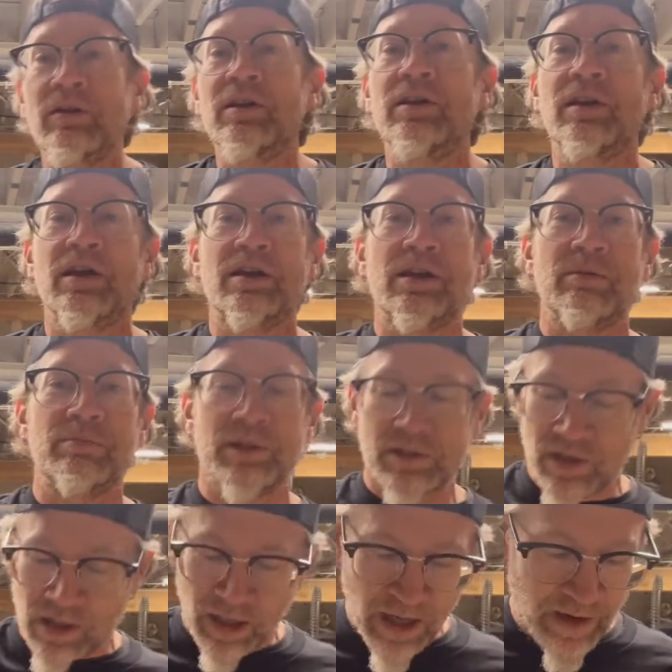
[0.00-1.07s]
they keep these
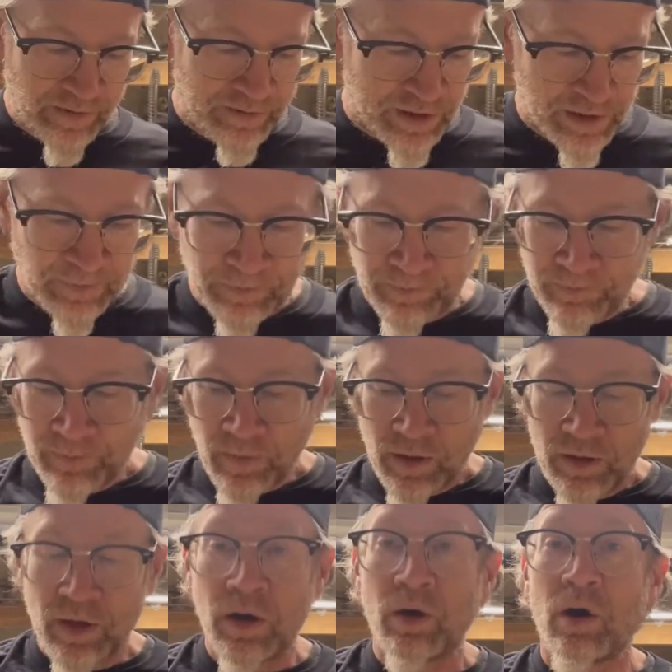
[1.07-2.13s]
gloves,
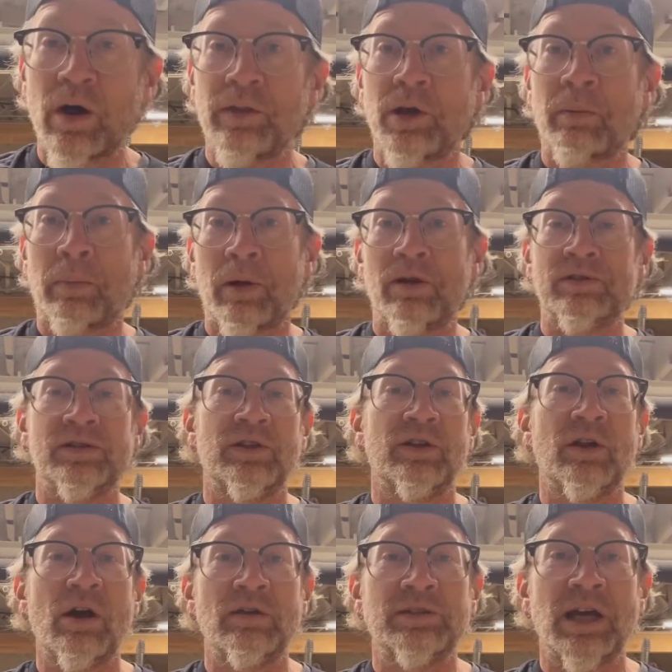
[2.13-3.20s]
you know, on their person at
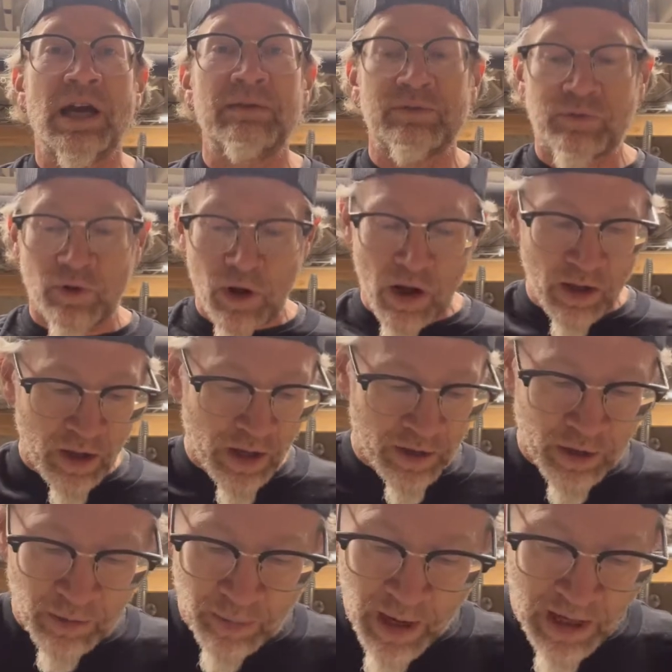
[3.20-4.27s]
all times for all
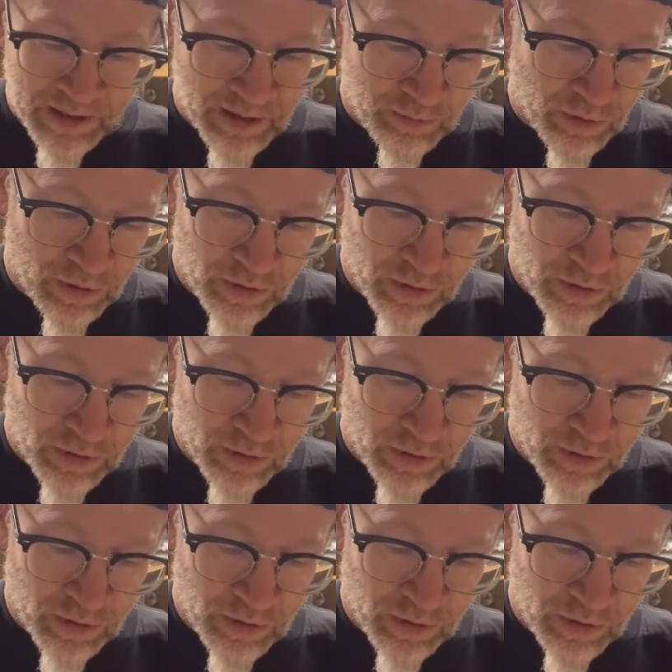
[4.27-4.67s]
other possible